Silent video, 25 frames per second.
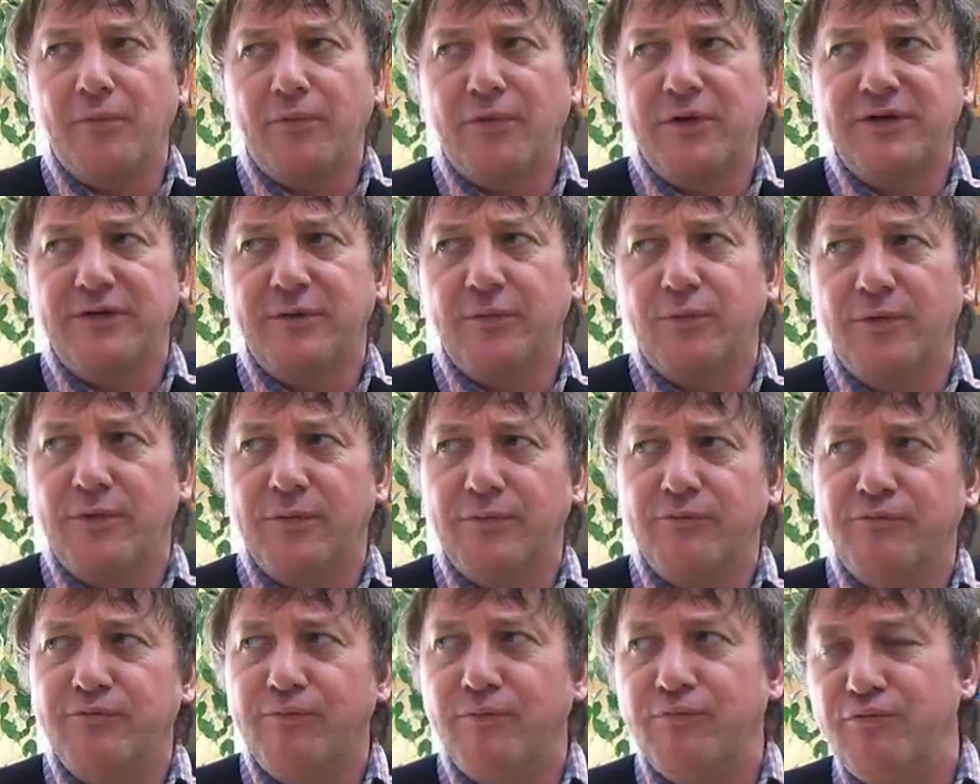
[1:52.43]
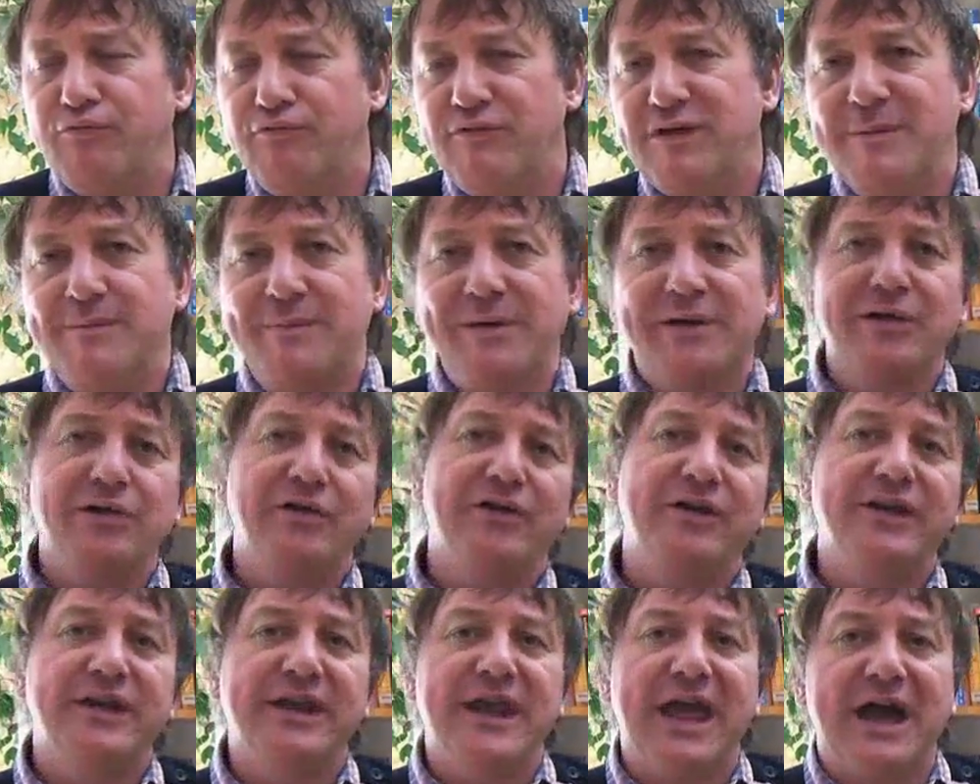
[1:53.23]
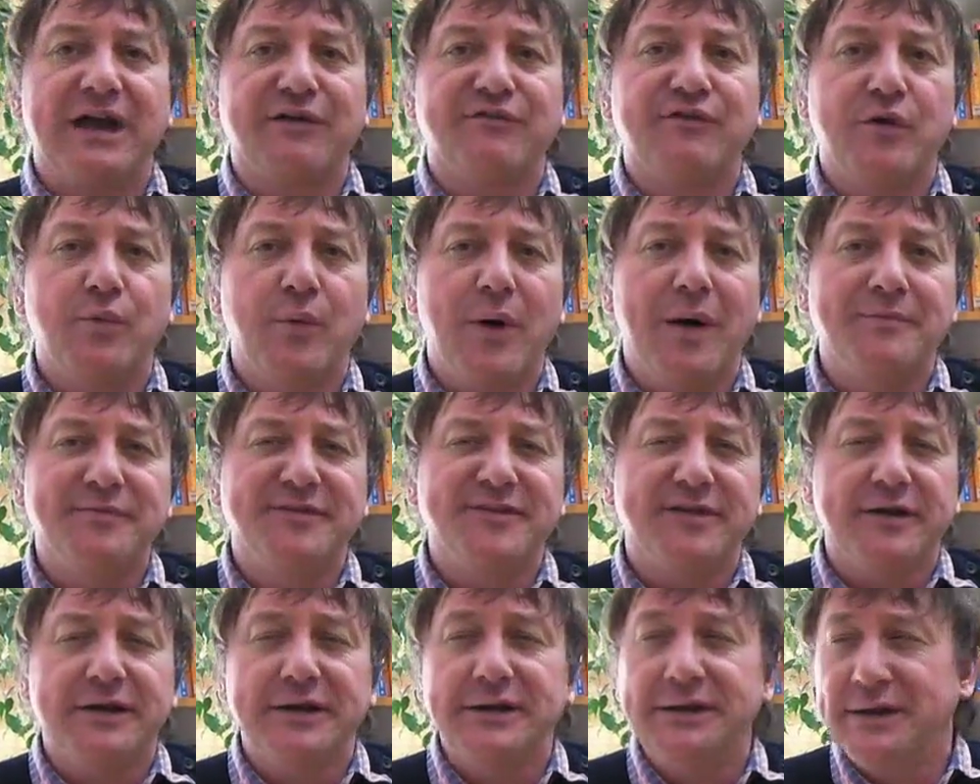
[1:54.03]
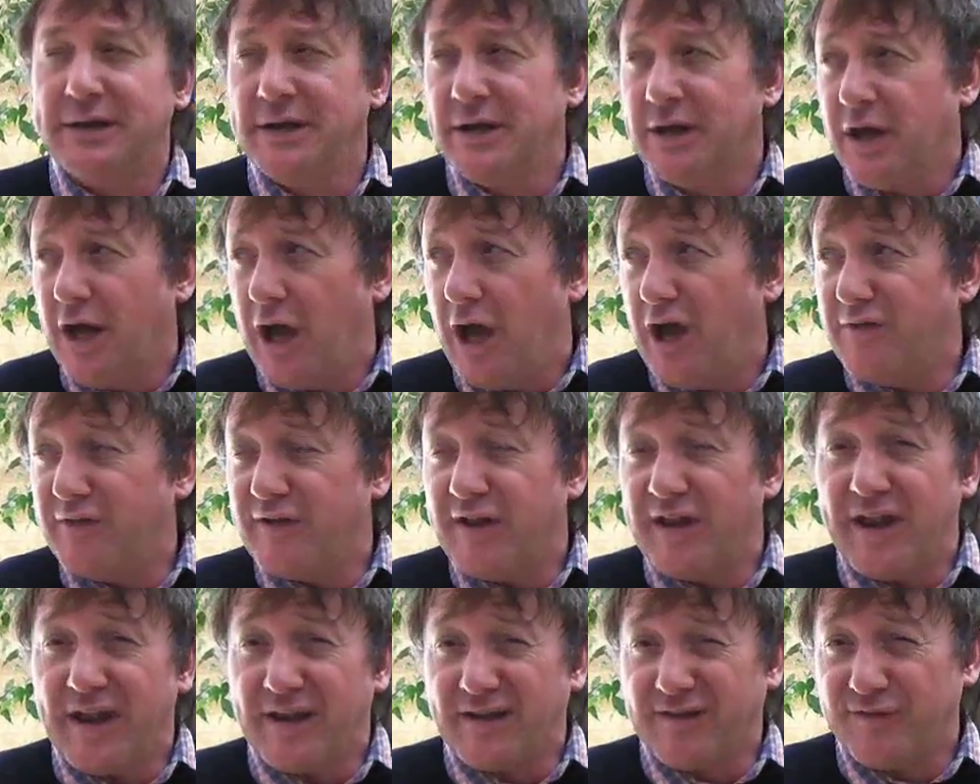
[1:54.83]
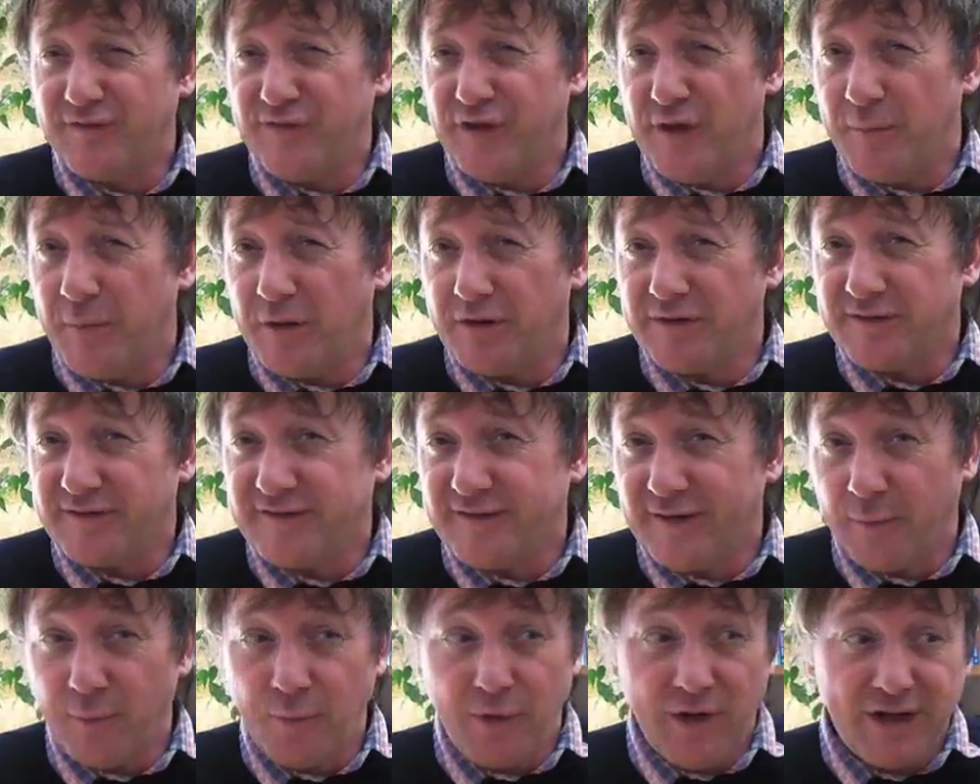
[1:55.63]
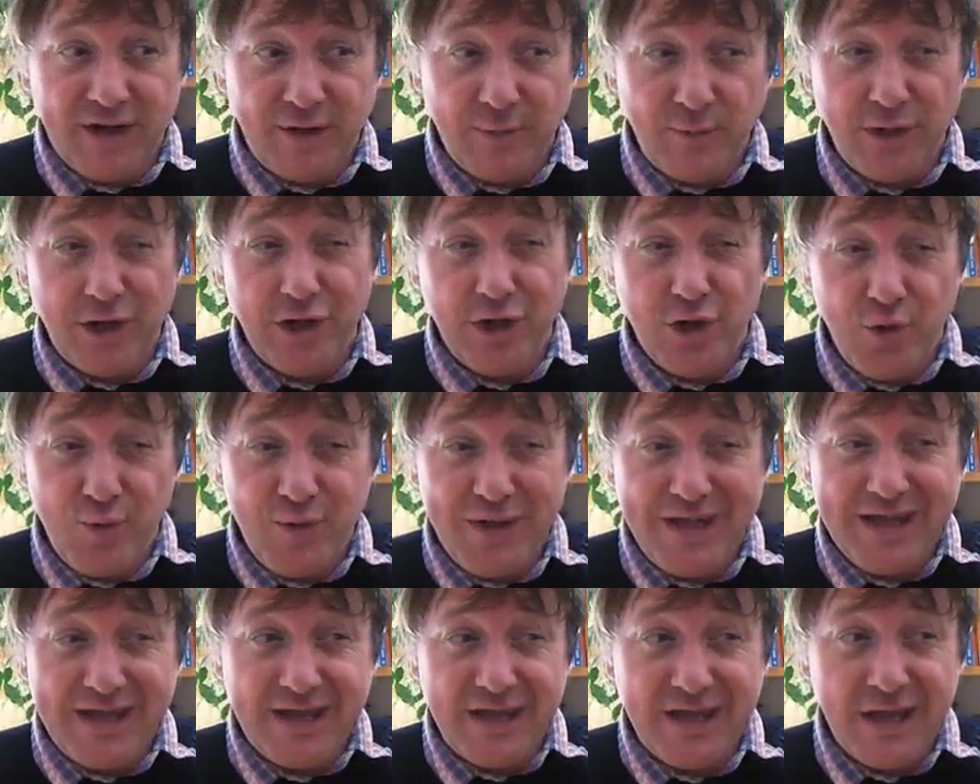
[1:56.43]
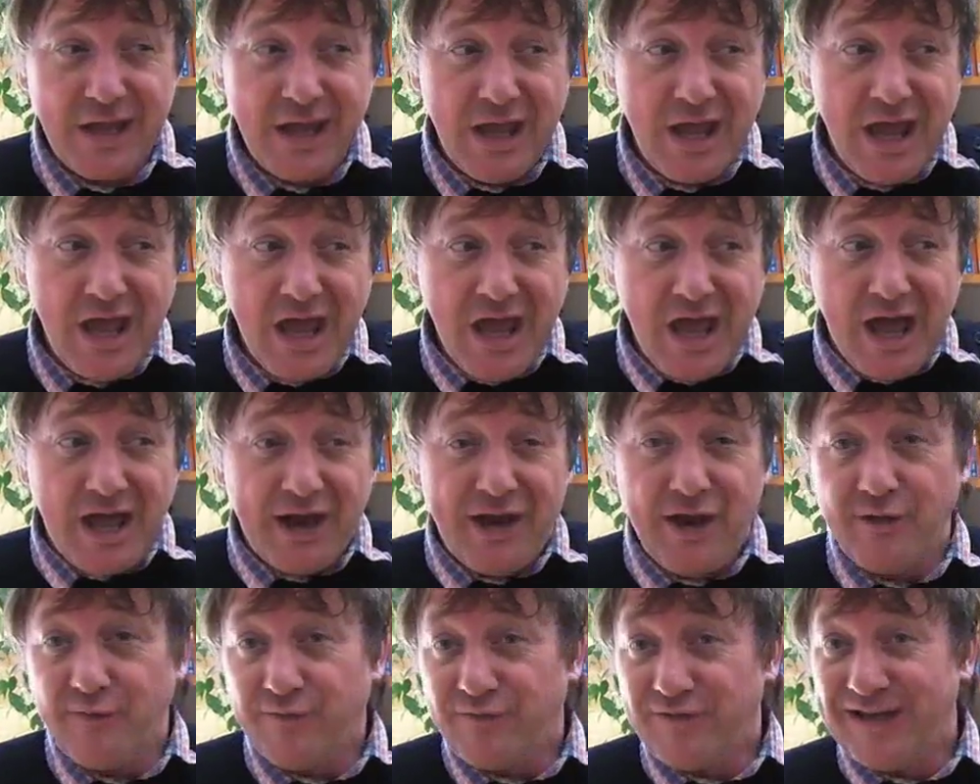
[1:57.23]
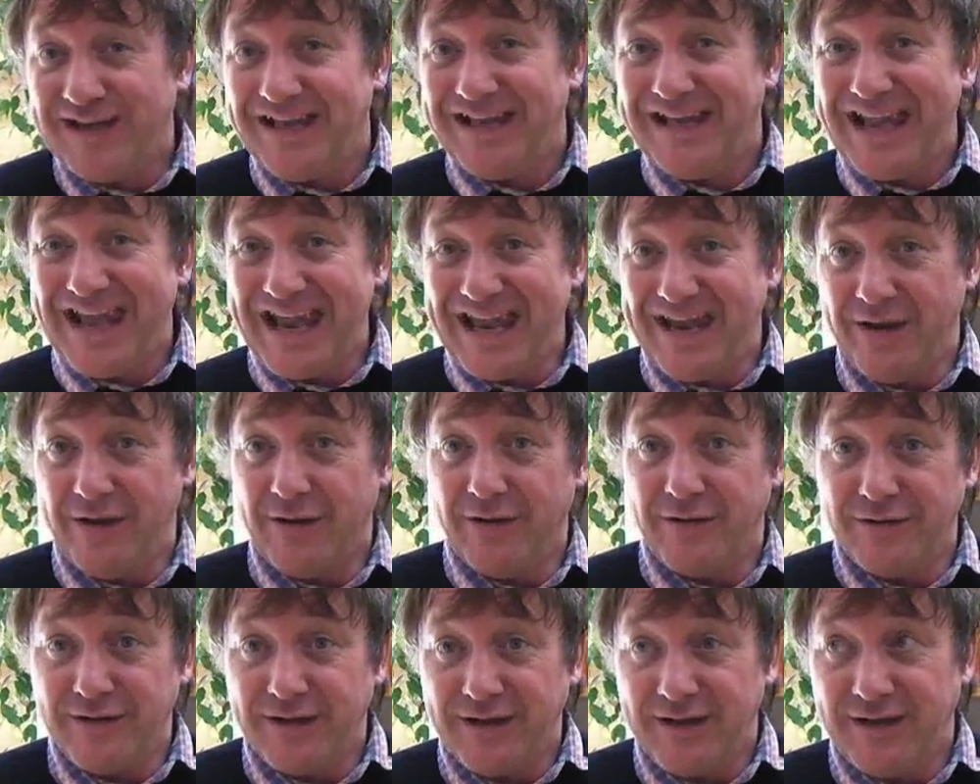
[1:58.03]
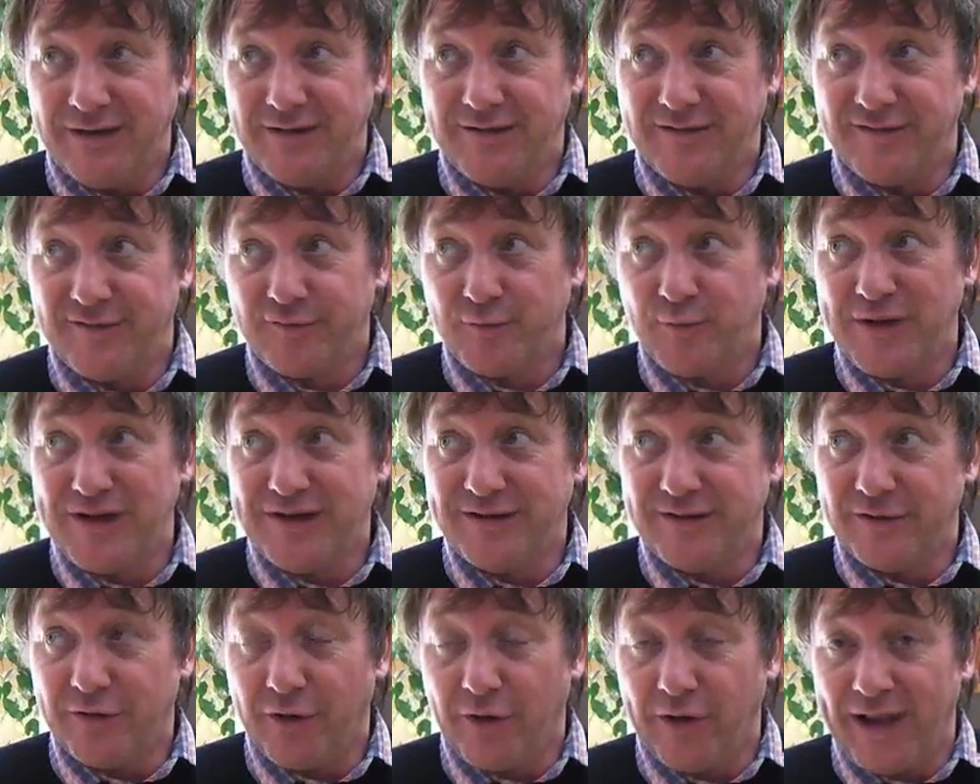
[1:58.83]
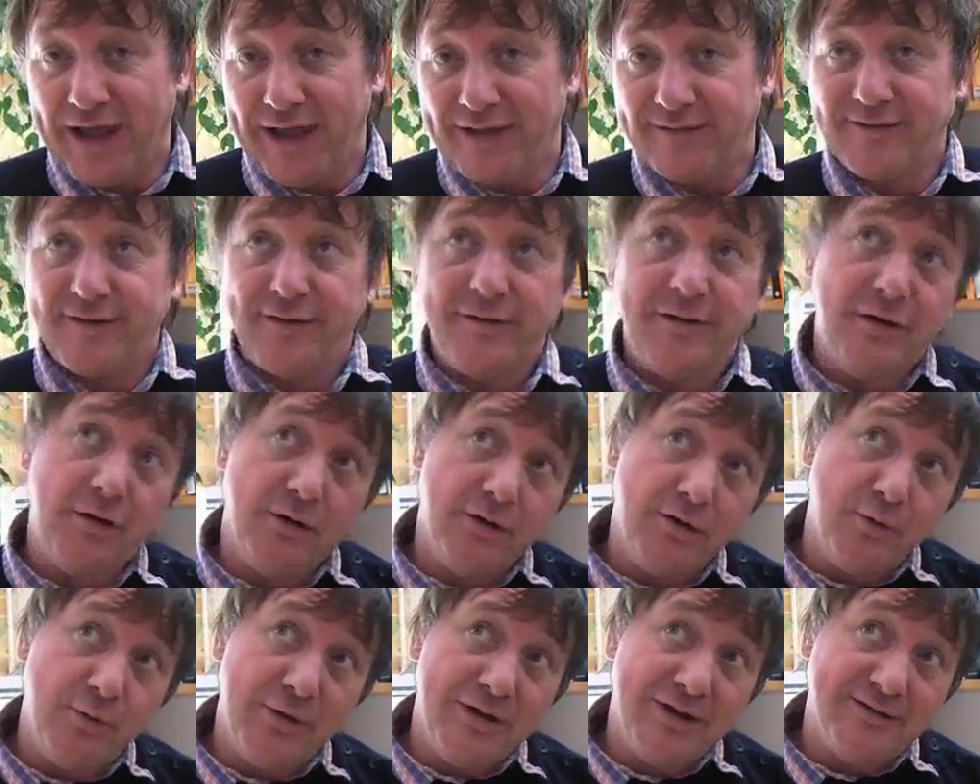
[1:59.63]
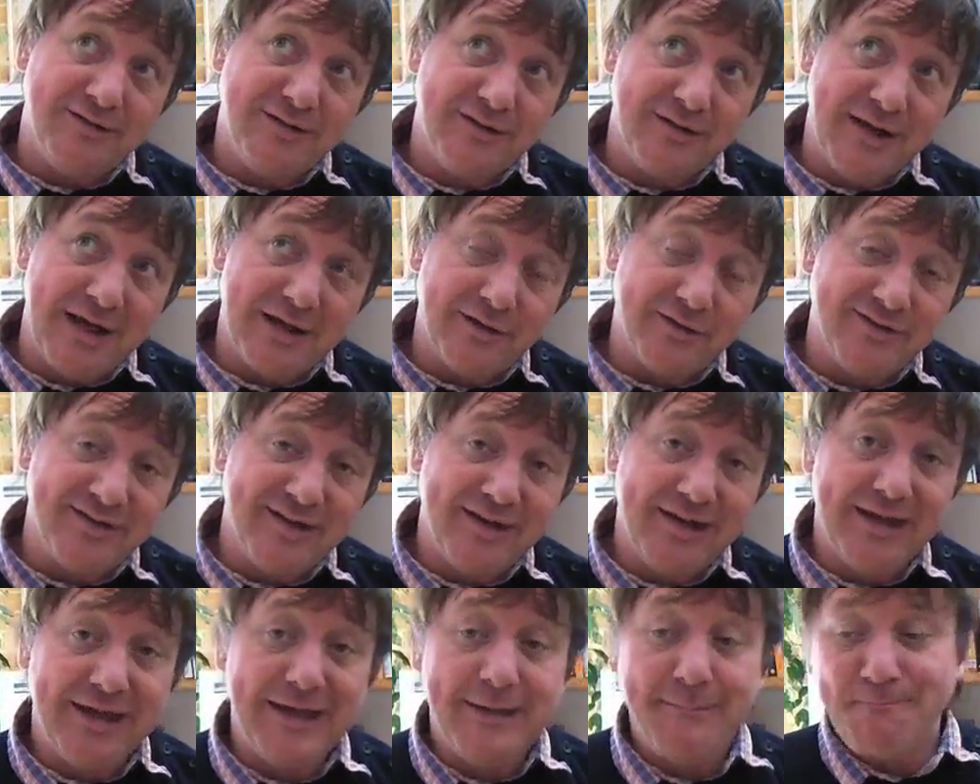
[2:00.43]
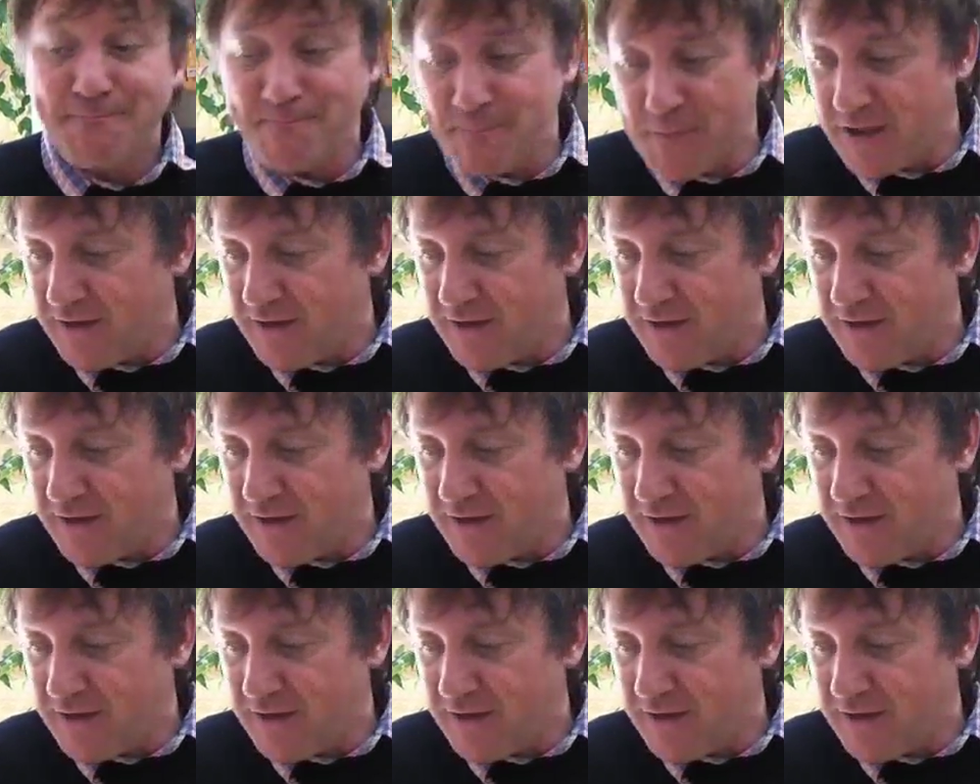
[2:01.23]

We're rebuilding the Akvo website over the next few months. So I'm working with Luik and hopefully Lynn in Sweden on that. So Luik's in Helsinki.